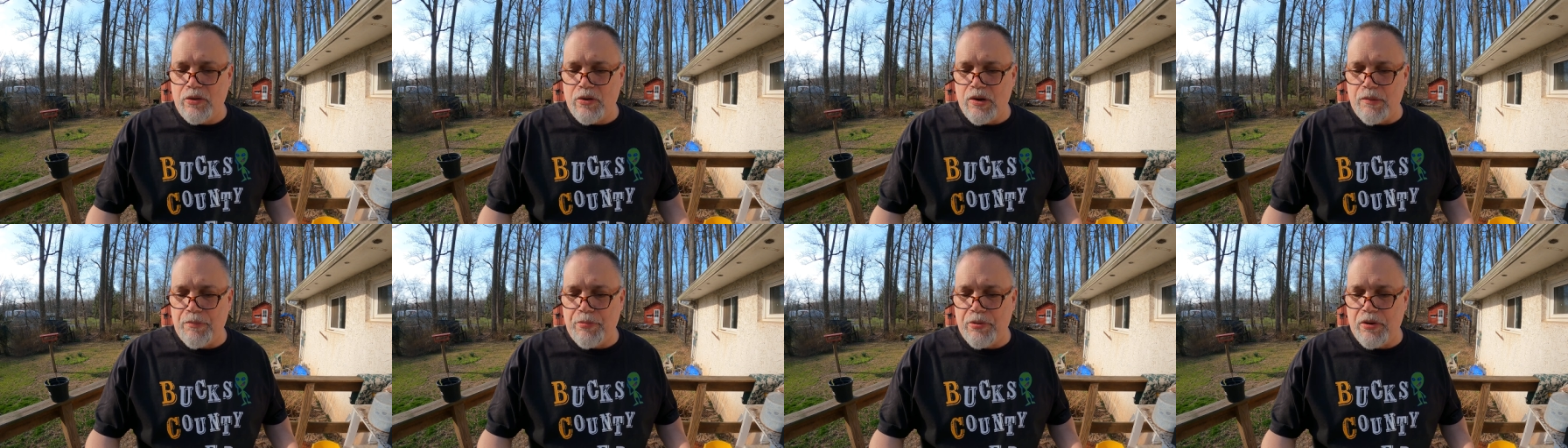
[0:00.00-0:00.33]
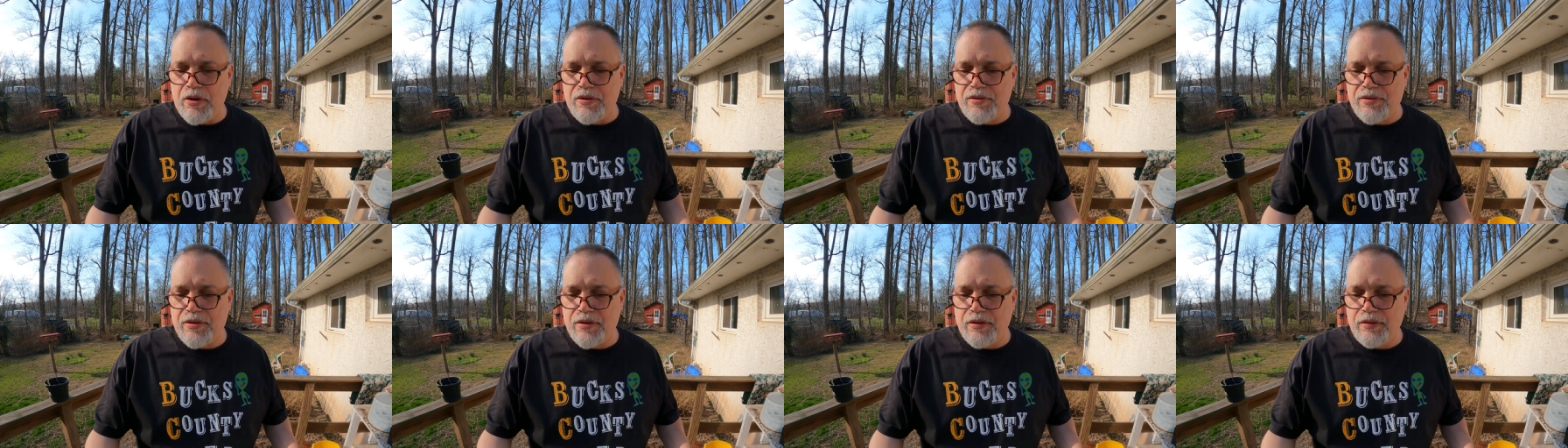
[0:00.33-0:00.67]
to a
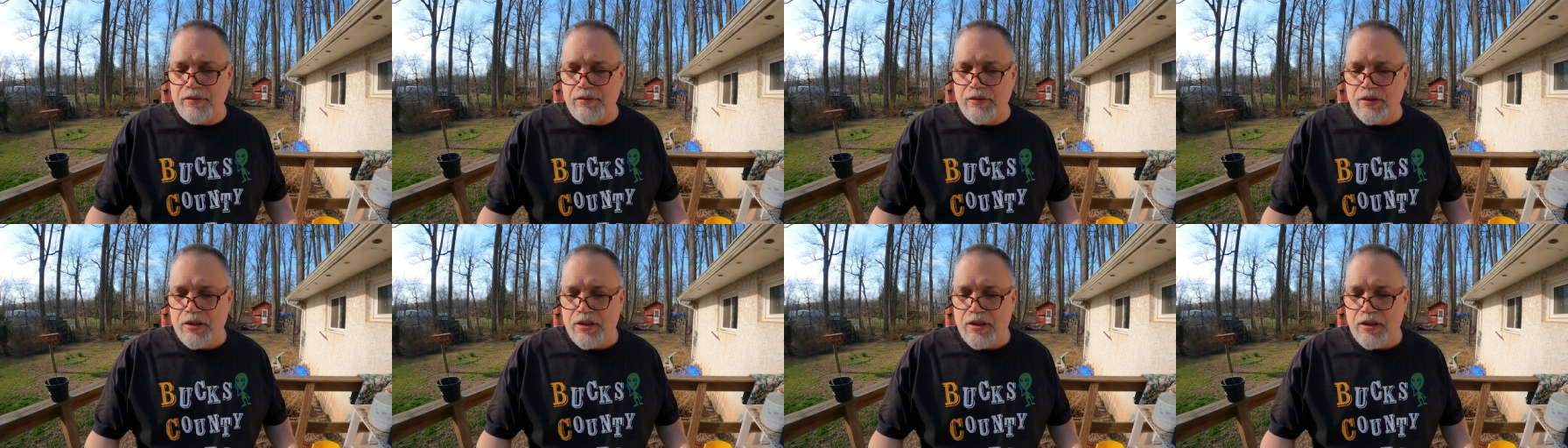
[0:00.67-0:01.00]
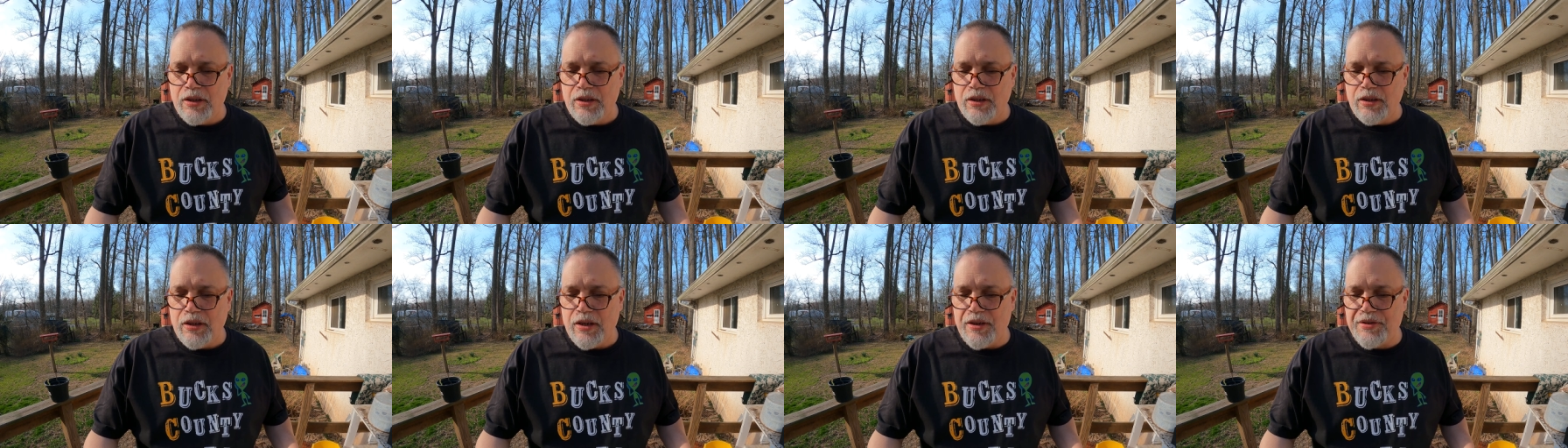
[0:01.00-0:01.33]
person
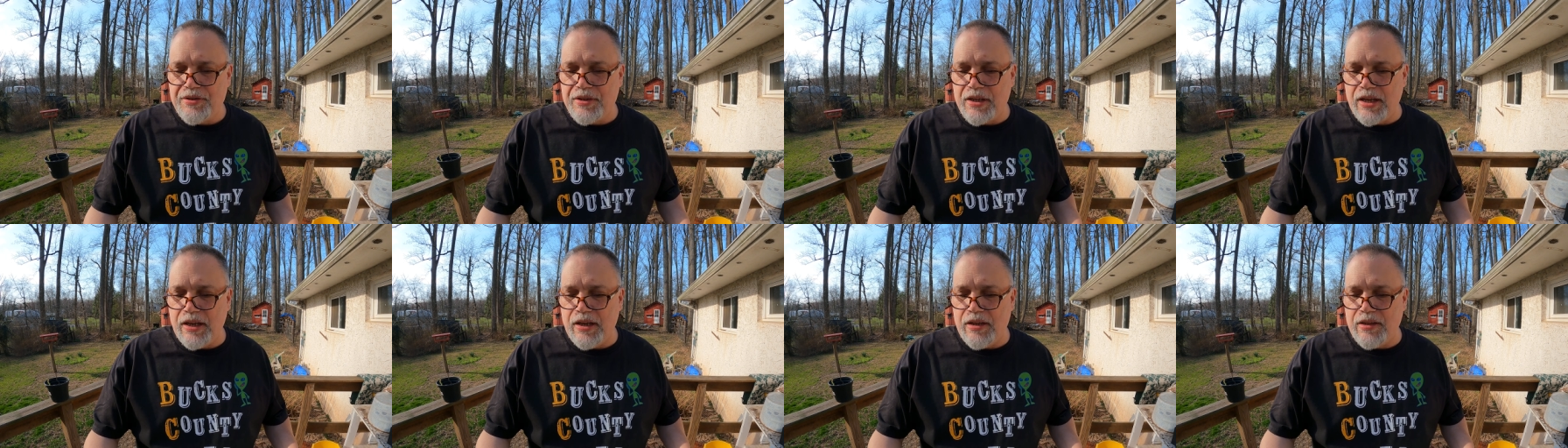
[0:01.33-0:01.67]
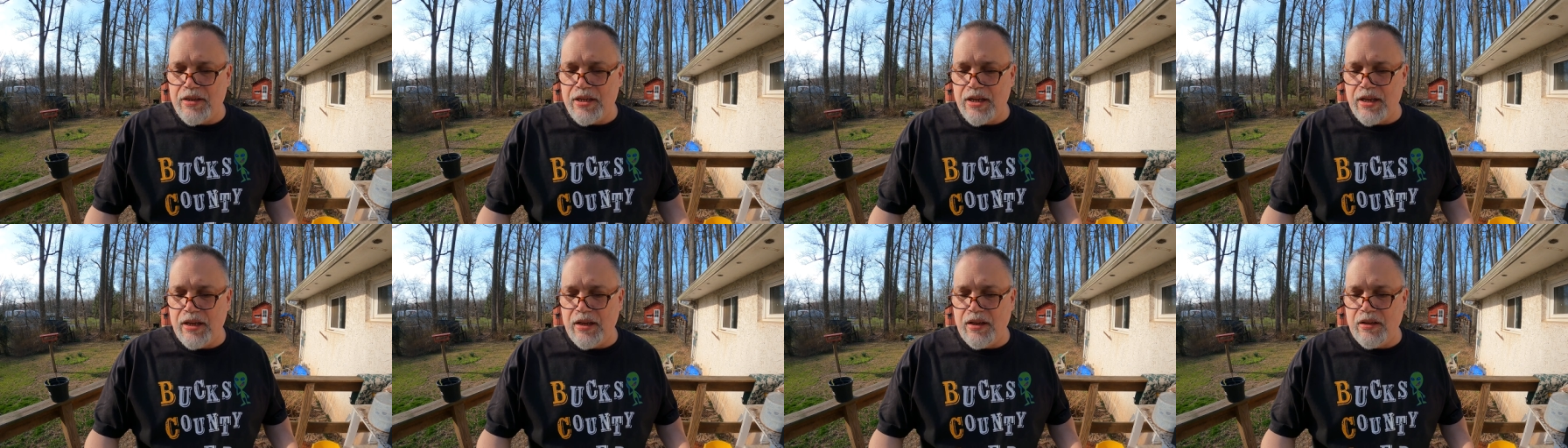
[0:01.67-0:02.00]
is not
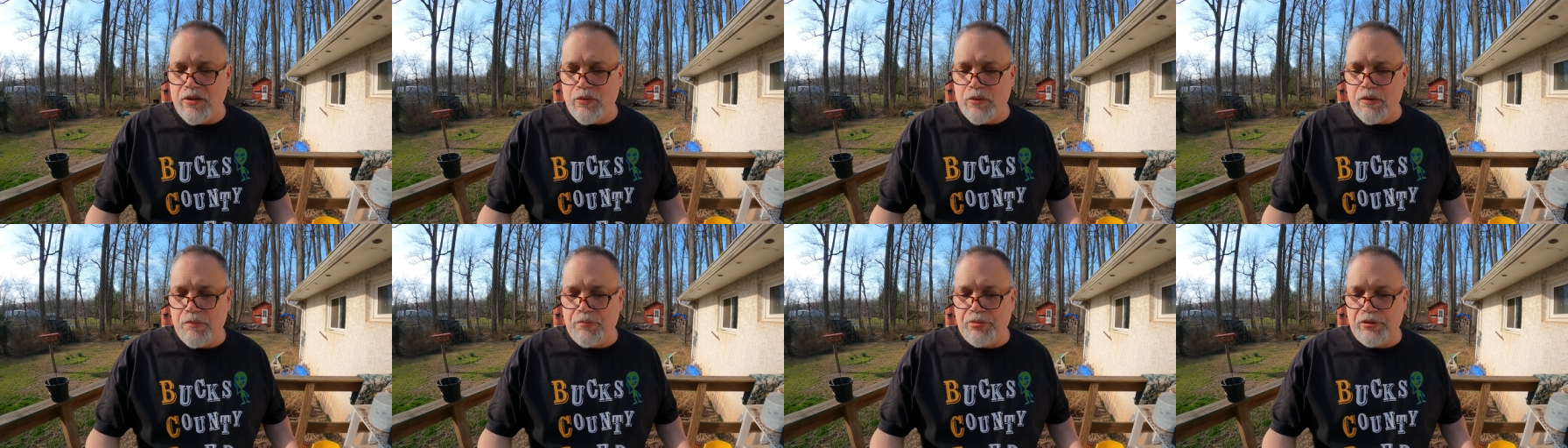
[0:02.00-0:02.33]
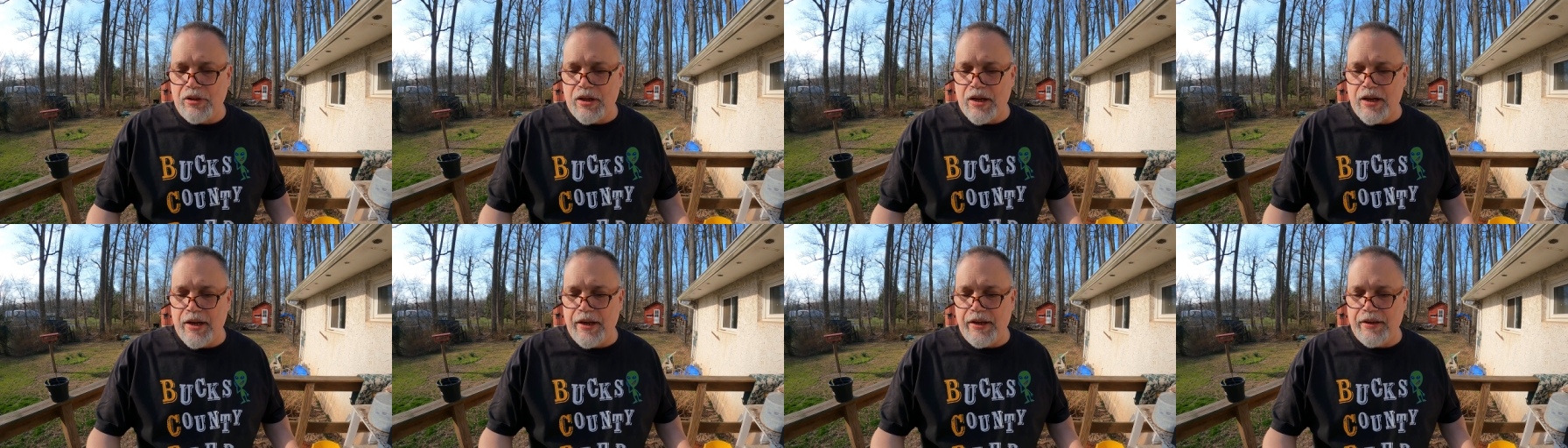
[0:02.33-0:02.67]
intended to
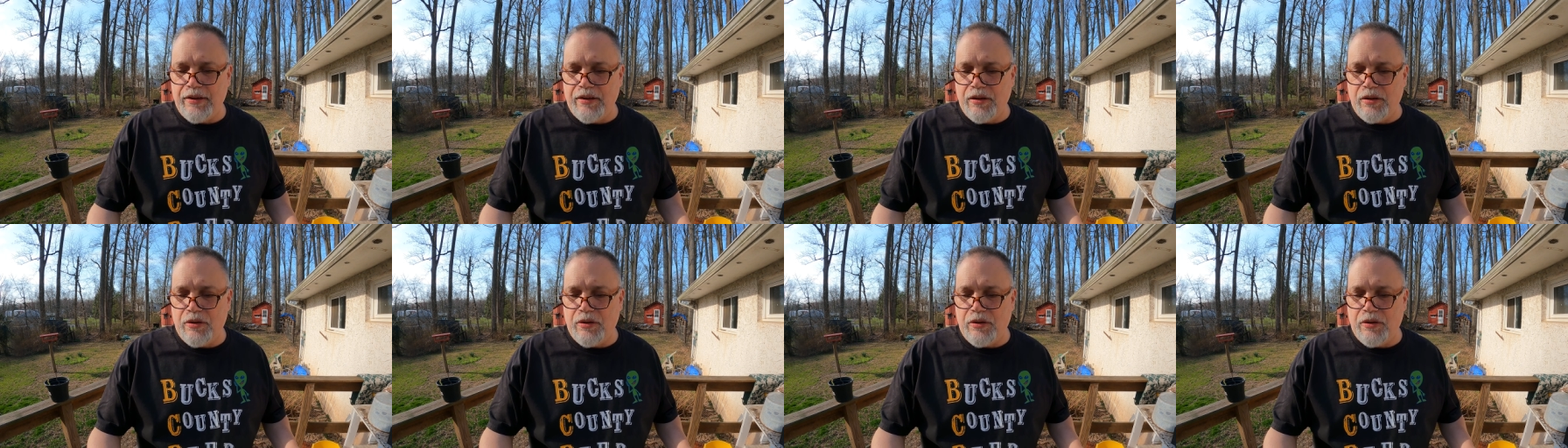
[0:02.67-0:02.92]
imply an